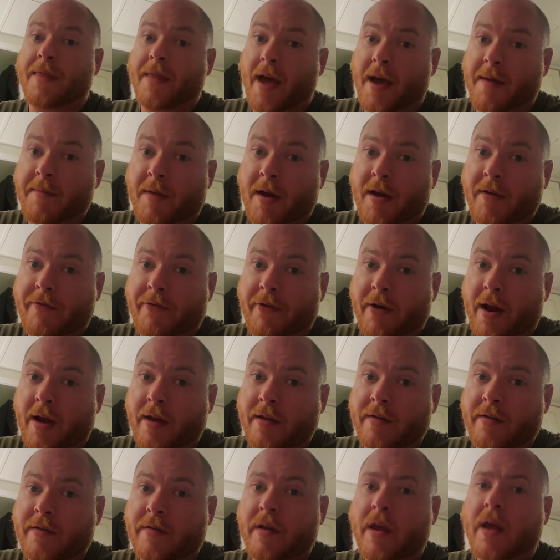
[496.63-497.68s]
that, my
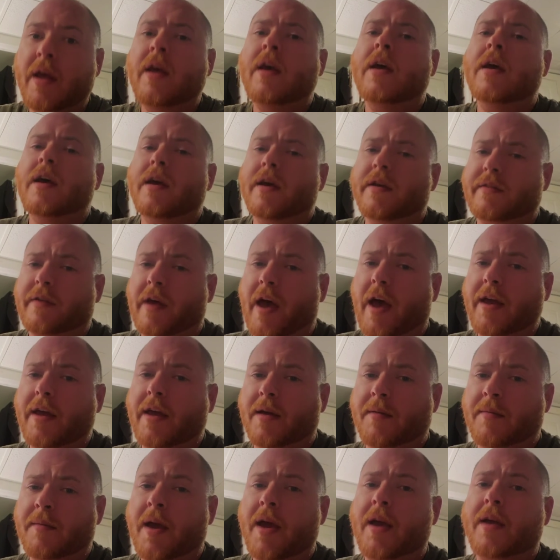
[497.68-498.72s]
friends, is how you
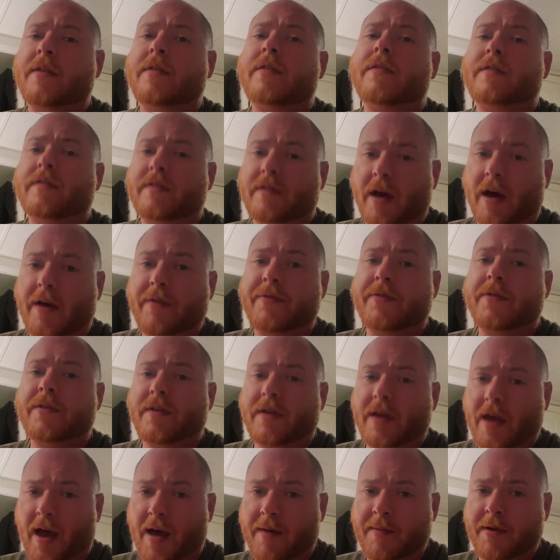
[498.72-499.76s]
make stuffed
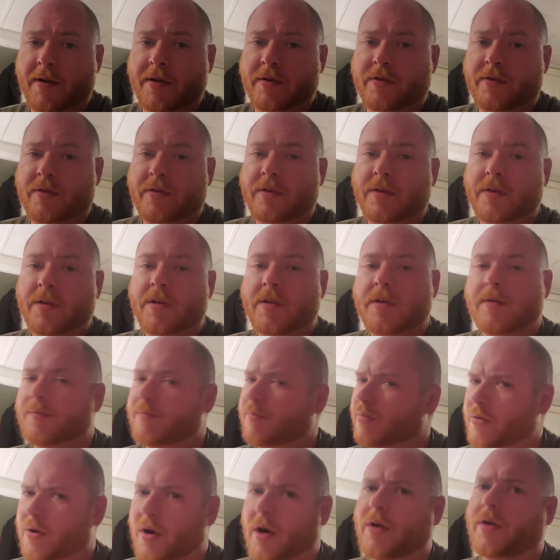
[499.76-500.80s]
cabbage.
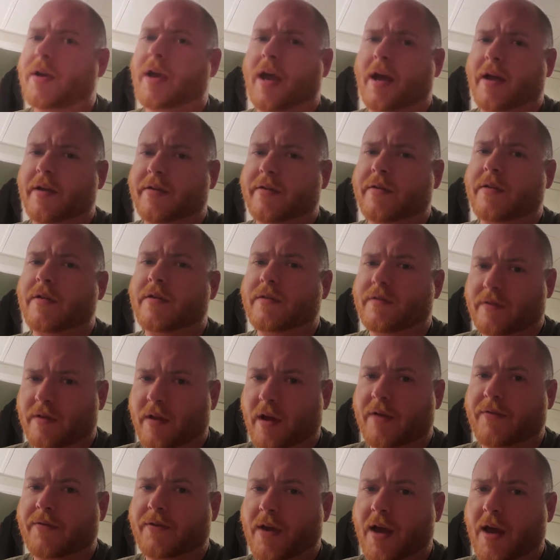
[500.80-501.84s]
Broke-ass
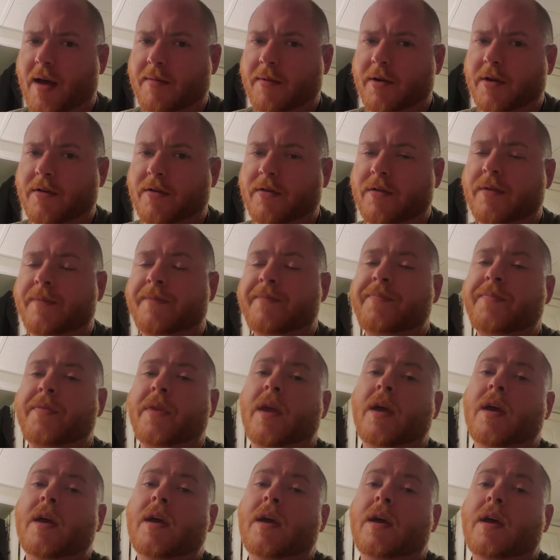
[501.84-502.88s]
stuffed cabbage.
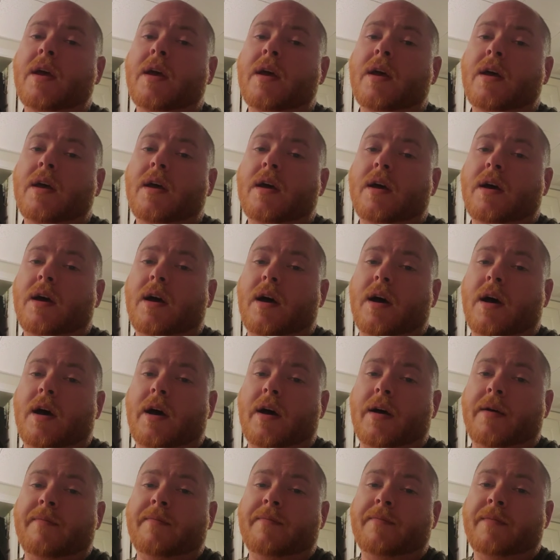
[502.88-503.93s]

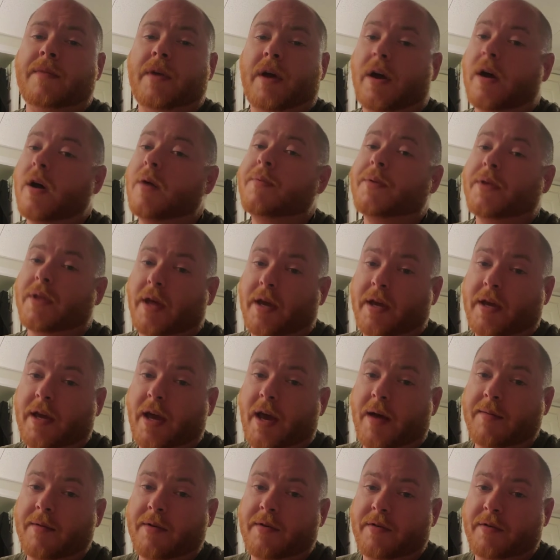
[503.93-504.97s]
I hope you like
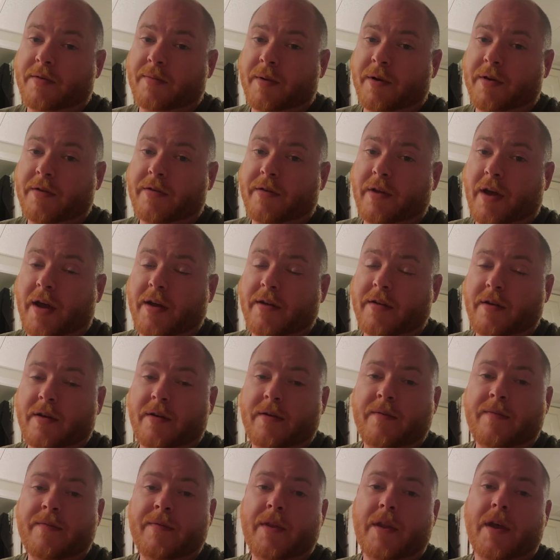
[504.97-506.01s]
cabbage as much as I
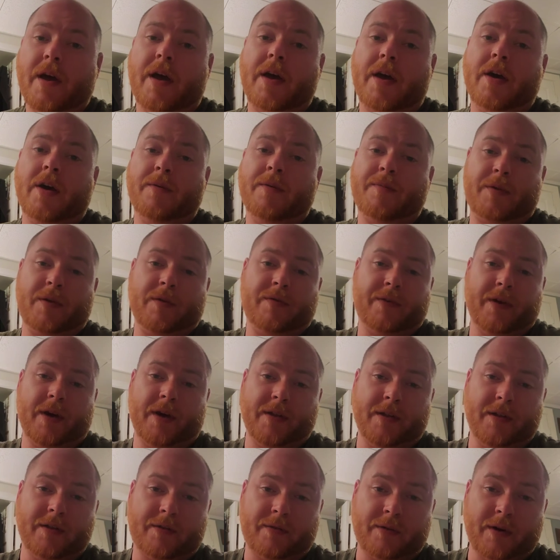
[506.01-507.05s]
do. I hope you found
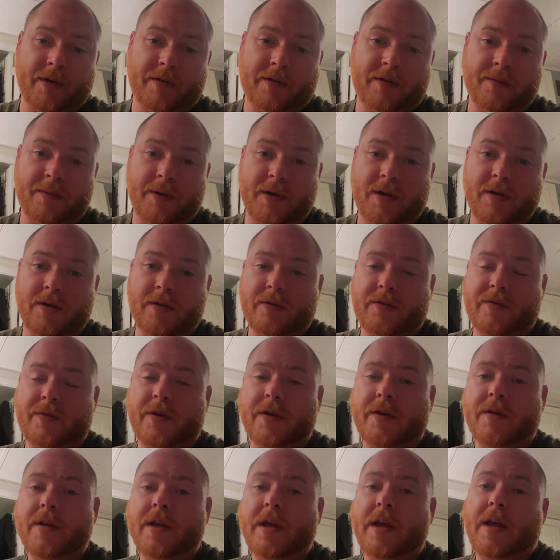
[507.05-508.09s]
this recipe
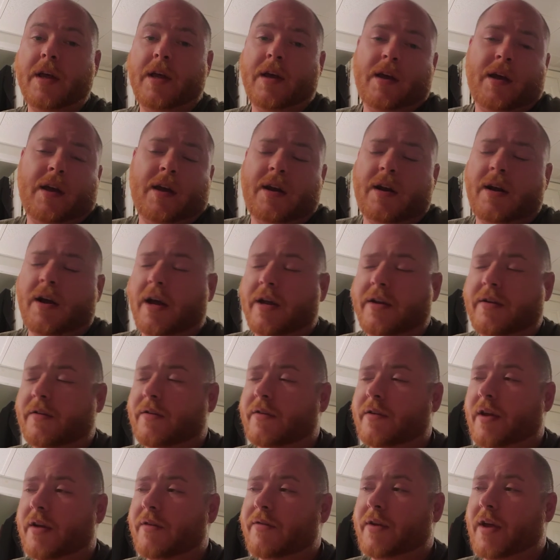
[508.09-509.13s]
useful. I don't know, I just
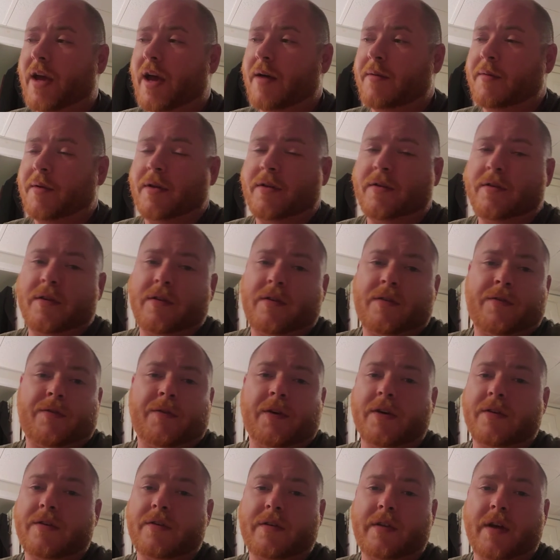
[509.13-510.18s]
love cabbage. It's
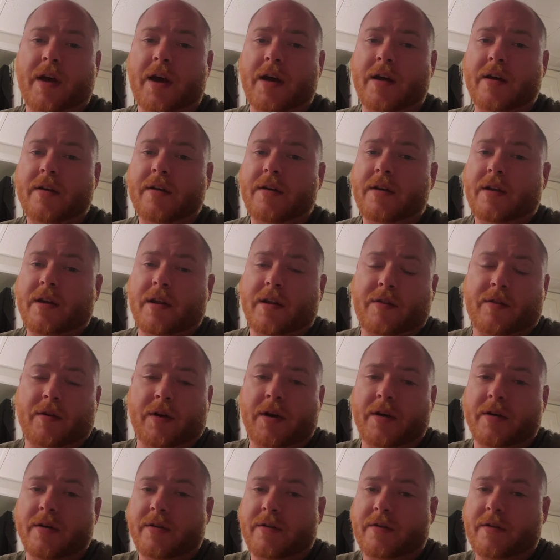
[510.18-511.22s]
versatile. You can throw
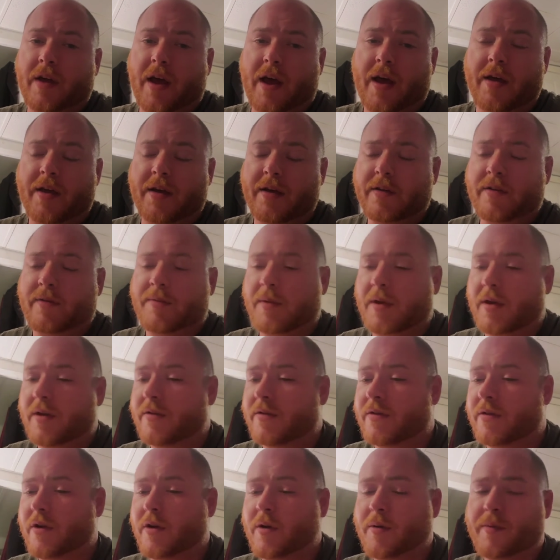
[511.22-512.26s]
it in salads, make
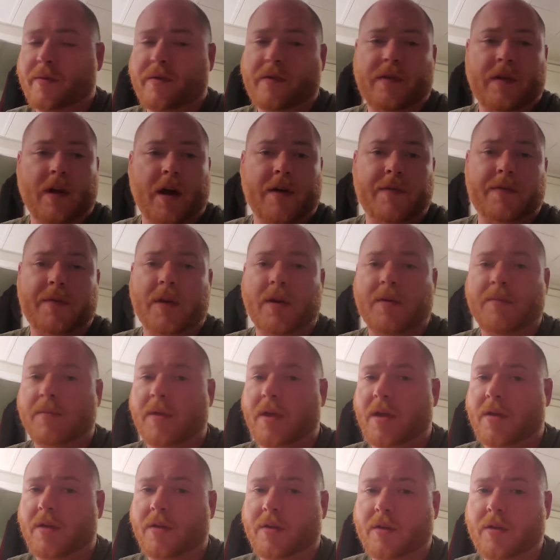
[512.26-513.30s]
soup, stuff it,
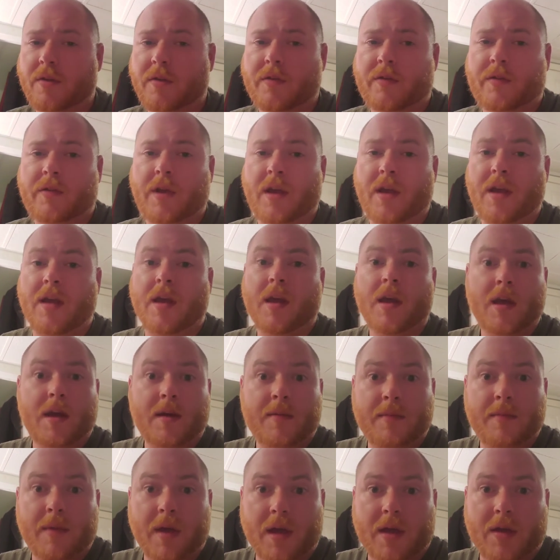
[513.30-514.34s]
make haluski,
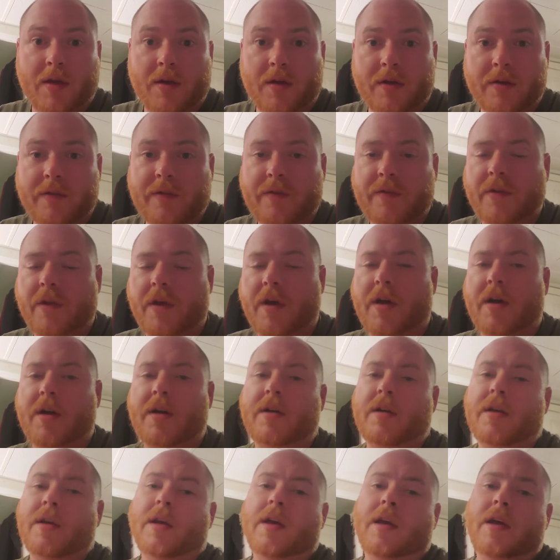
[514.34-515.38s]
make coleslaw.
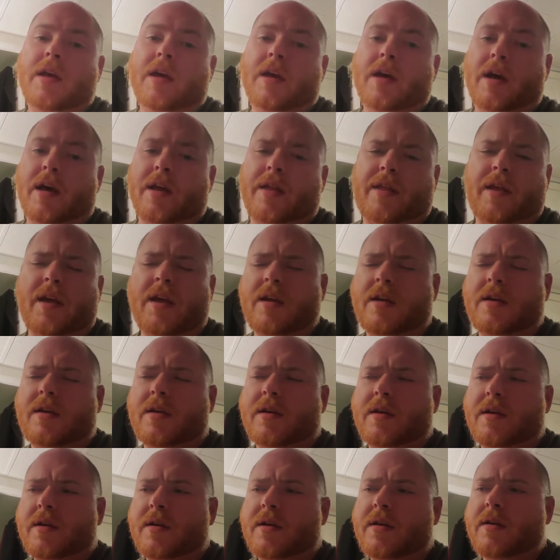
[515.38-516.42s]
I think
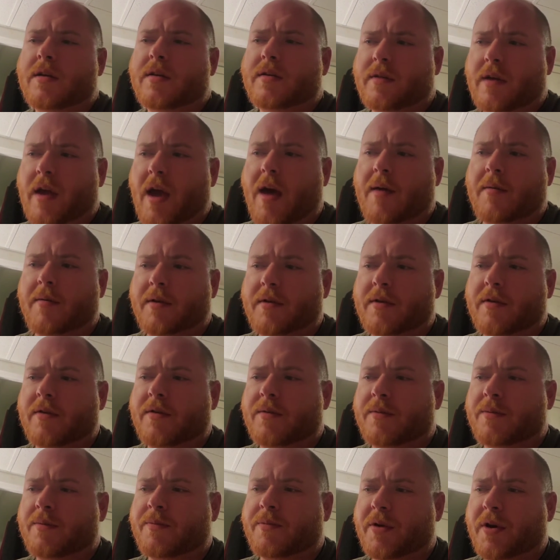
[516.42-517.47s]
cabbage is
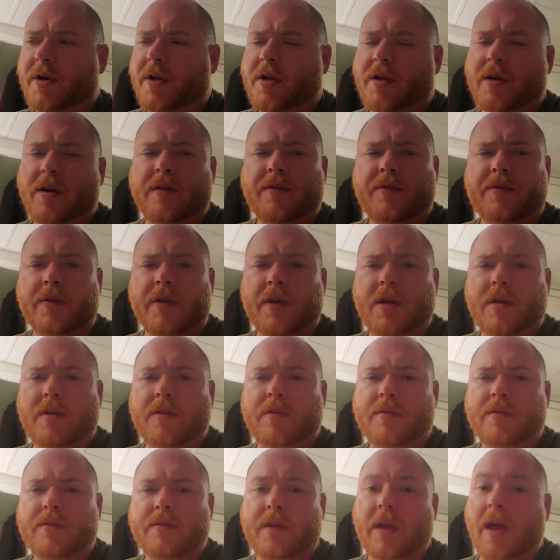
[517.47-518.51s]
pretty good for you.
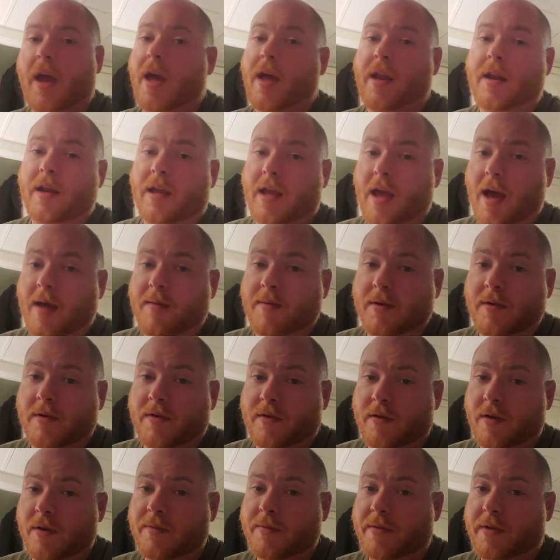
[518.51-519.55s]
They had a cabbage
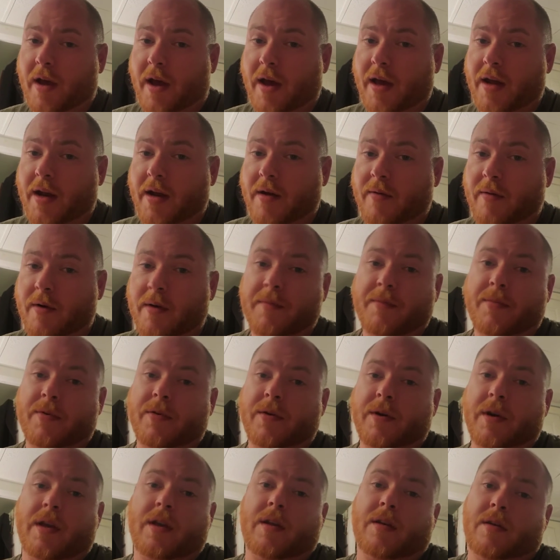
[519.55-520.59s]
soup diet at one
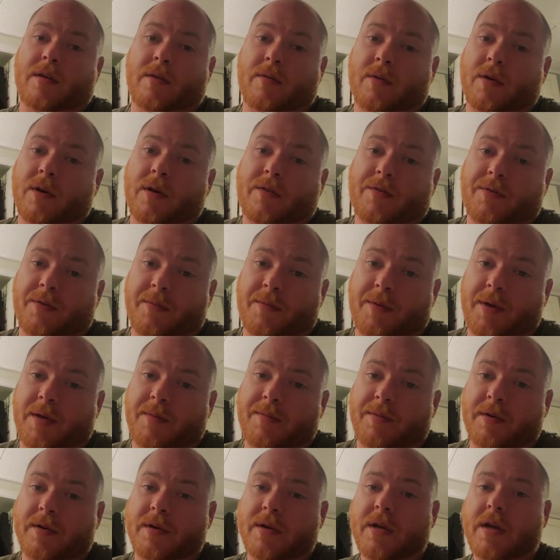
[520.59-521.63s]
point, and it worked for
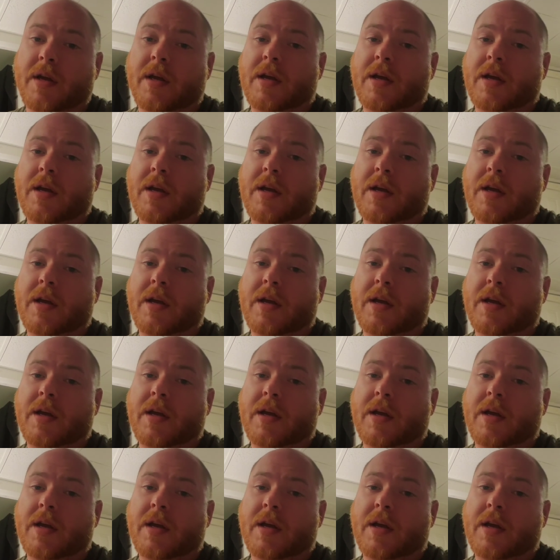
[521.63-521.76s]
people.